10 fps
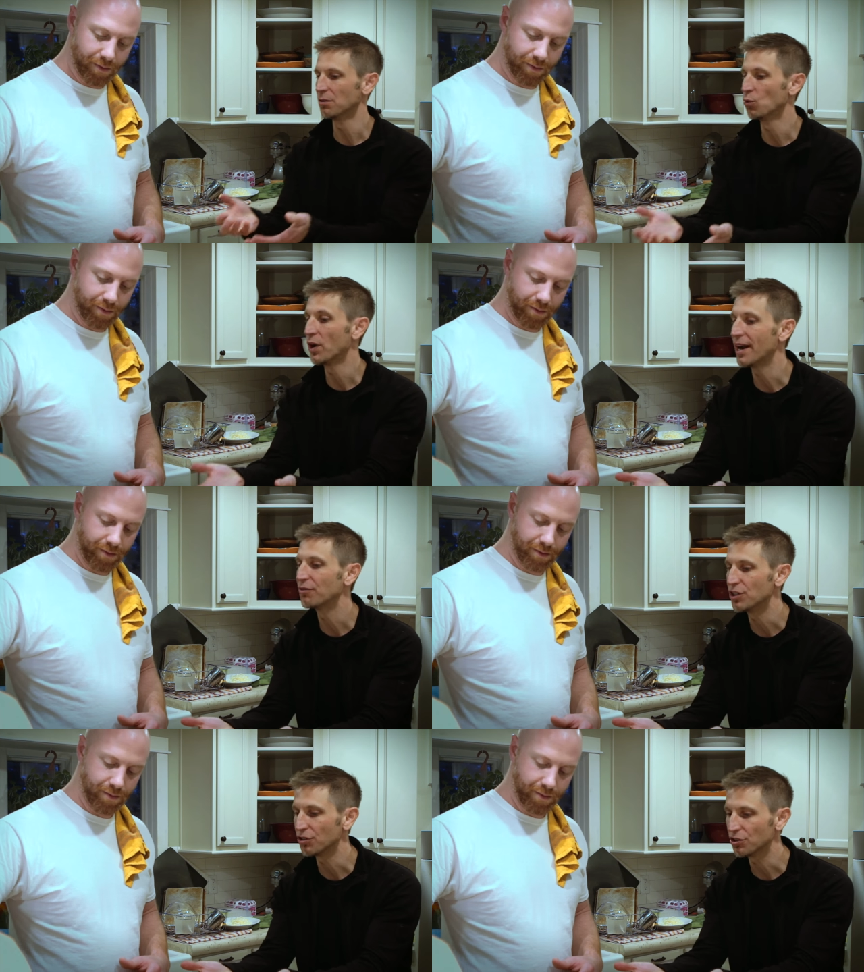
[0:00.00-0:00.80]

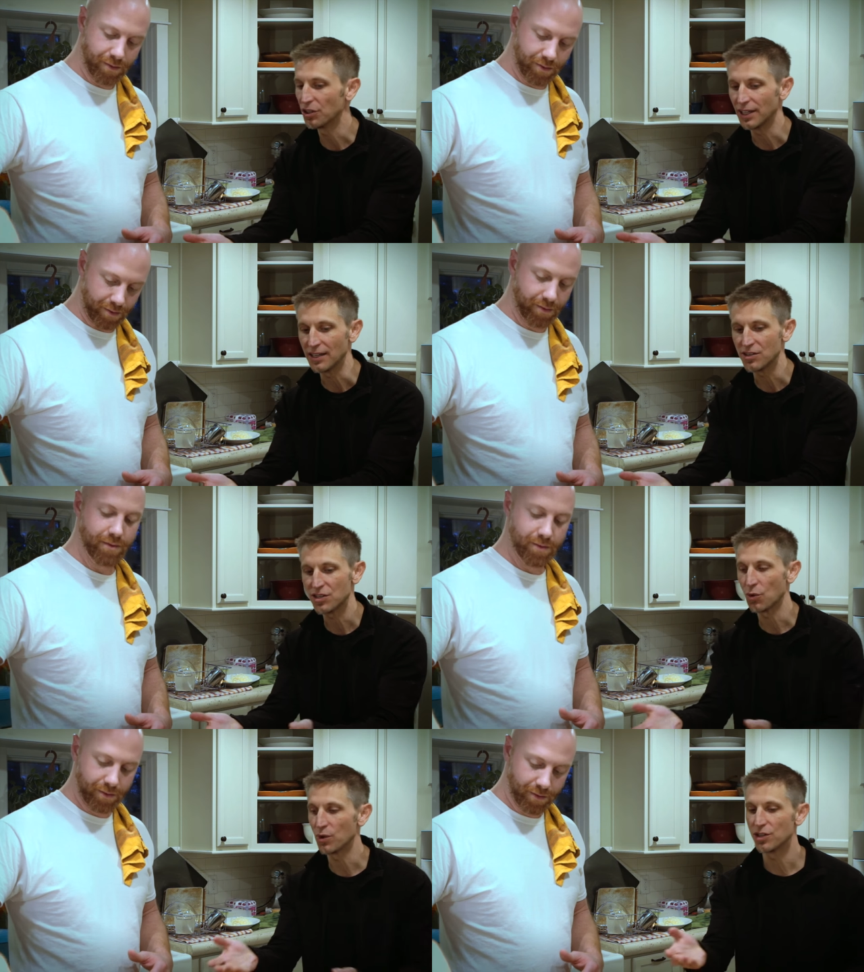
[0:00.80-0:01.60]
Speaker 1: whatever you're cooking.
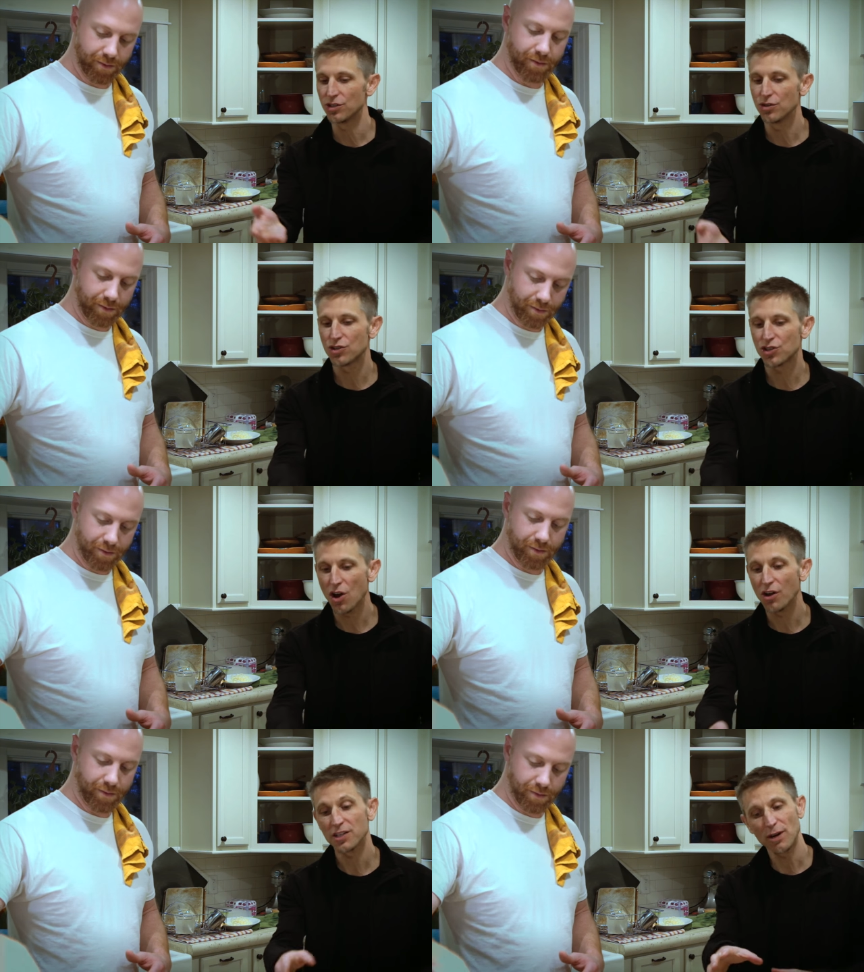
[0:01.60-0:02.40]
So when you use
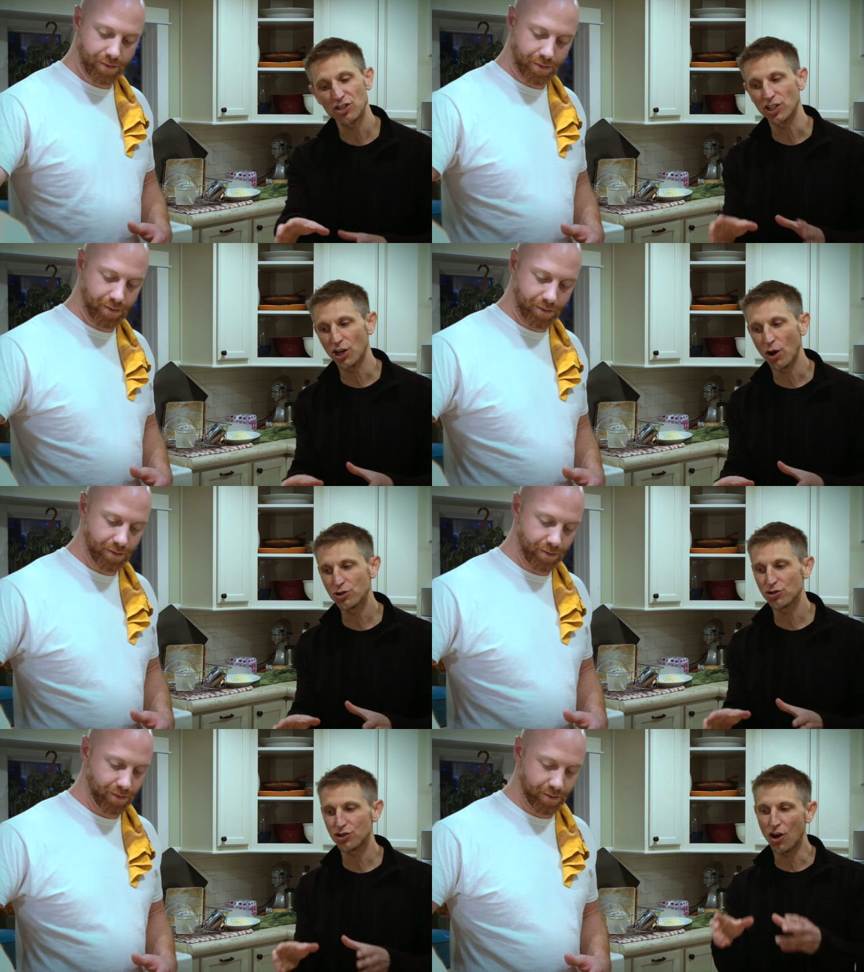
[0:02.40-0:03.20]
salt, especially
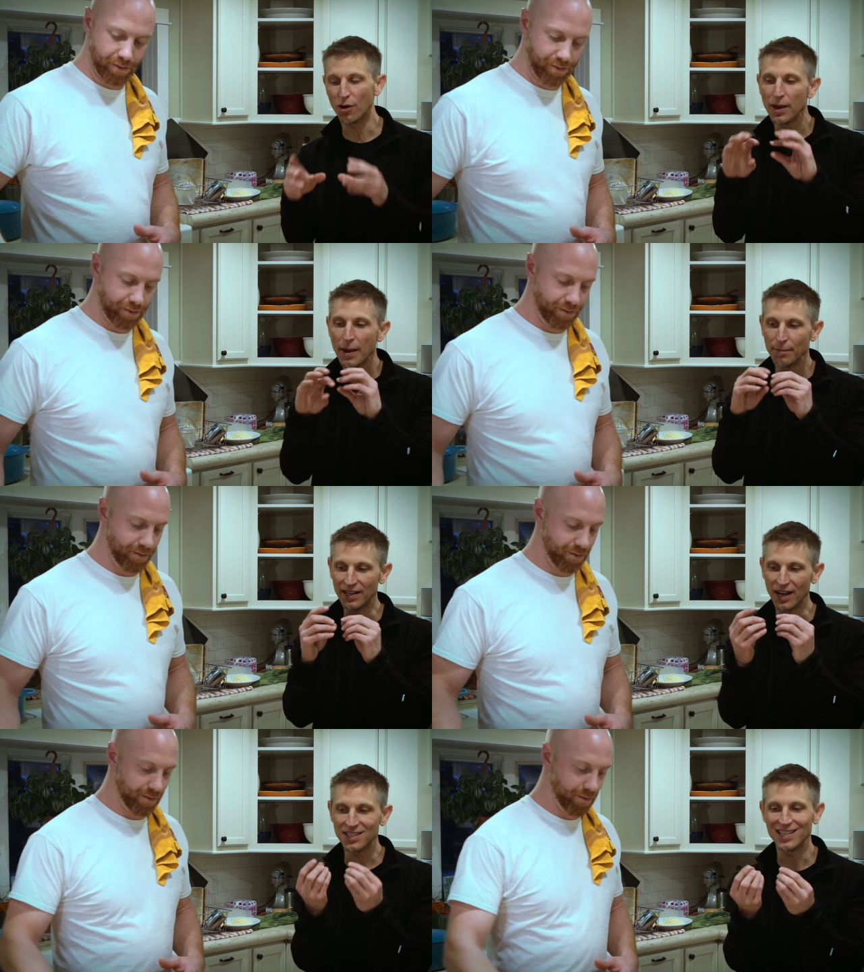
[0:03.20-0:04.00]
kosher salt,
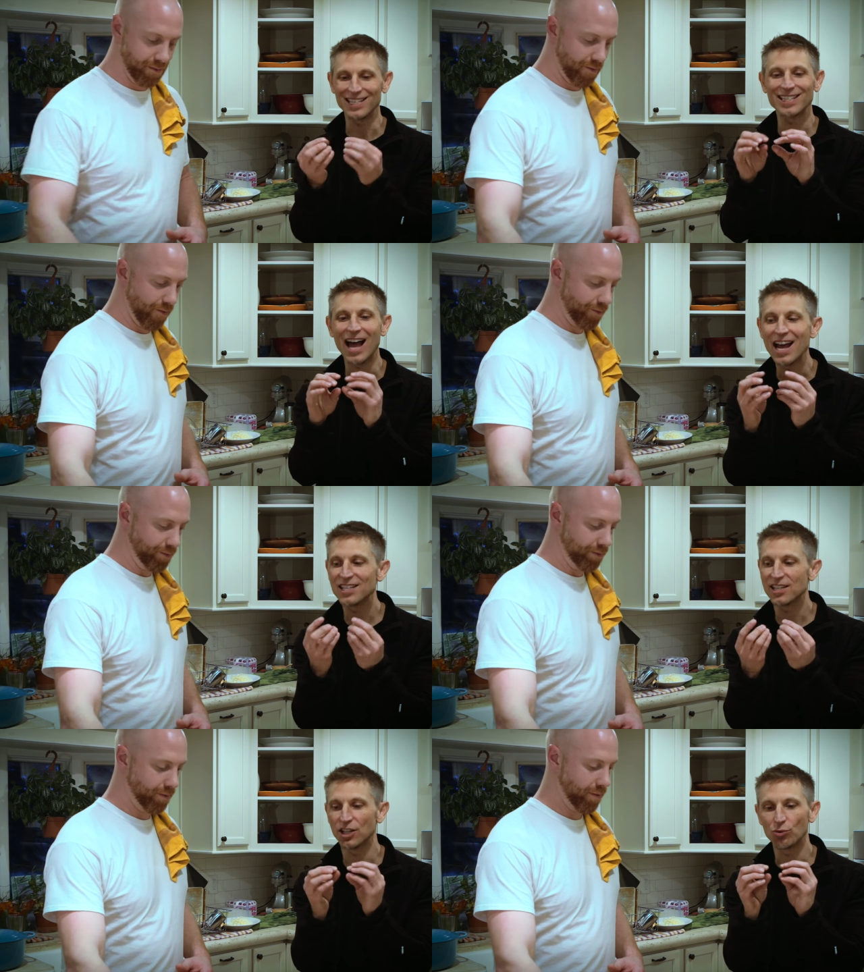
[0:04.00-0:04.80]
because of the
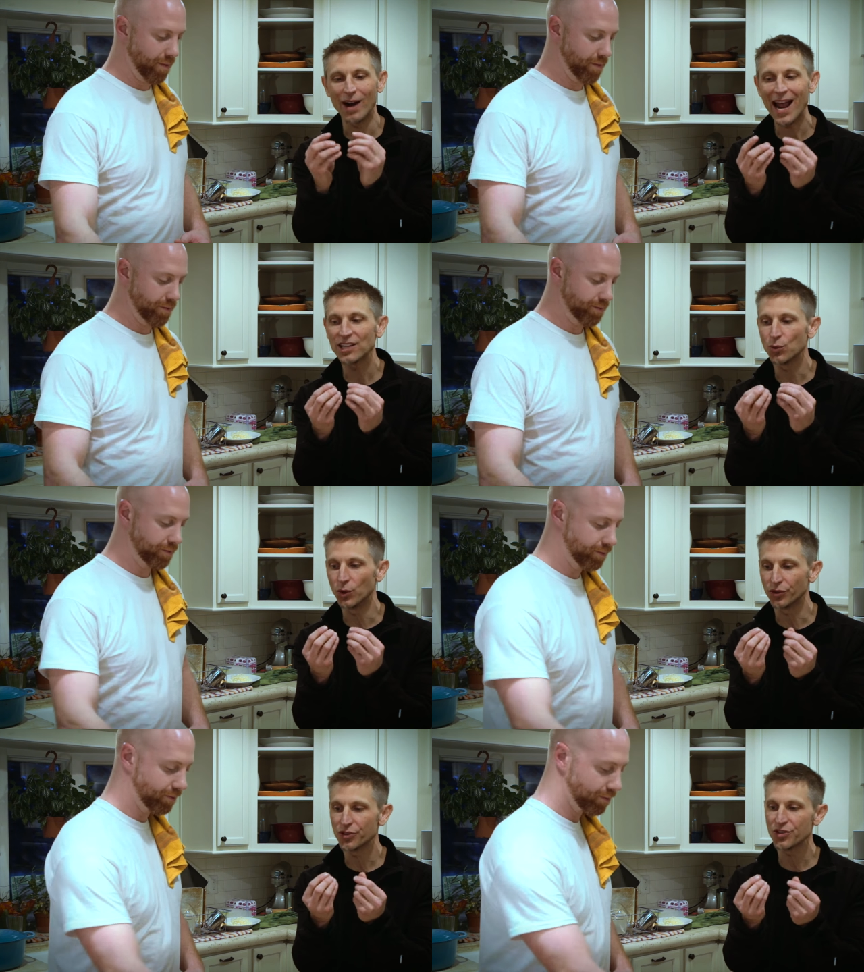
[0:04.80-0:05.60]
size of the
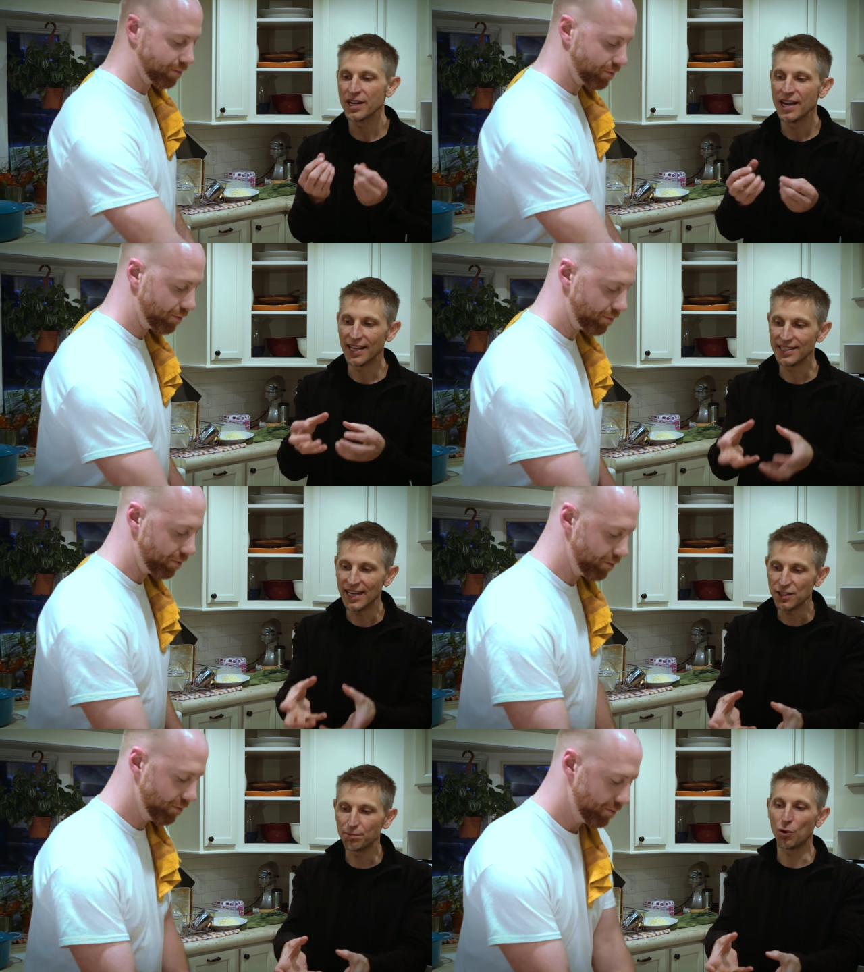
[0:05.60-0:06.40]
granules, they
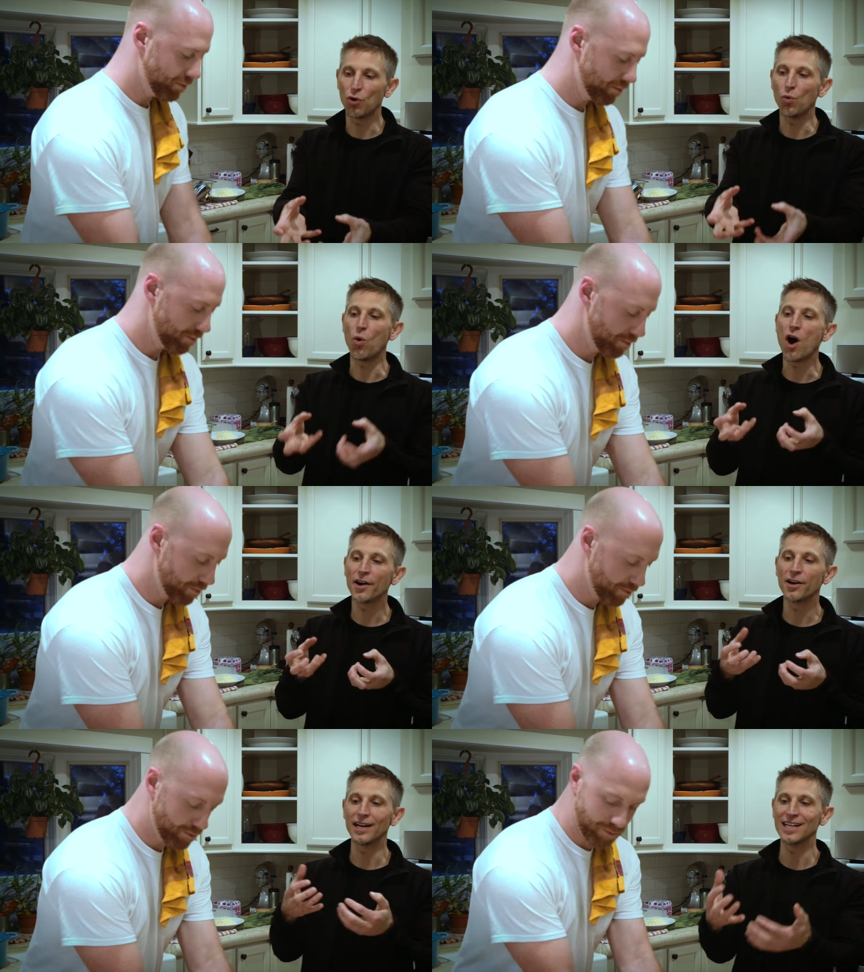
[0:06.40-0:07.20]
tend to pull
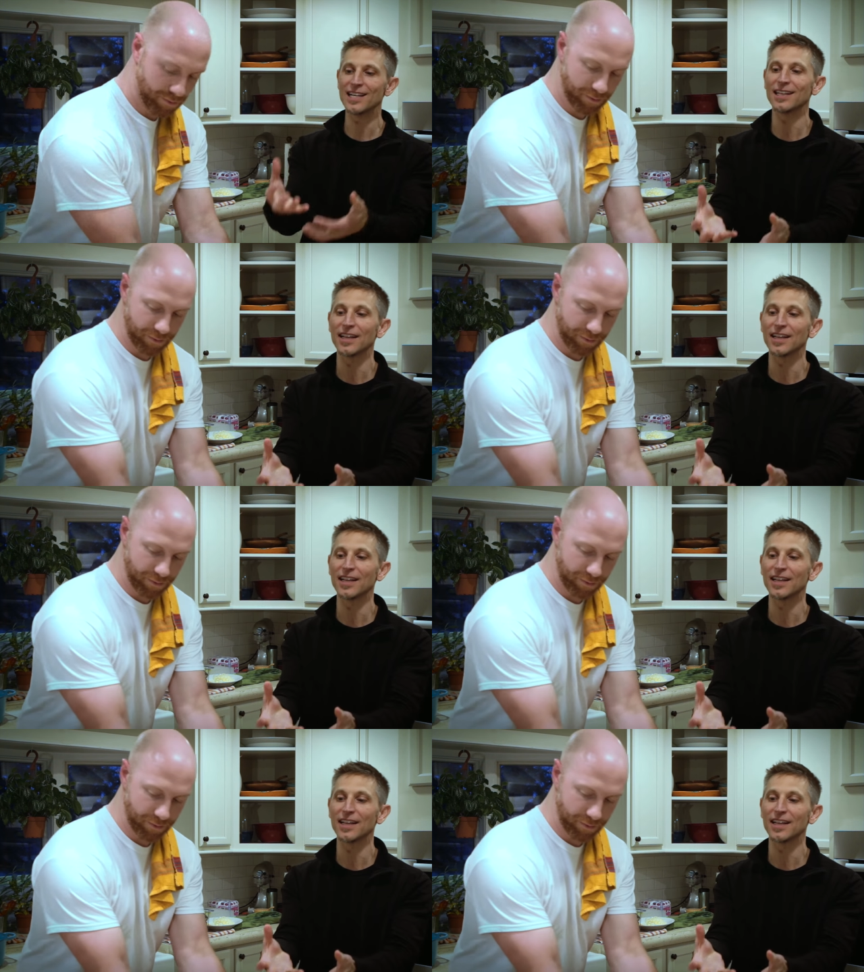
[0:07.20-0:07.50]
water and anything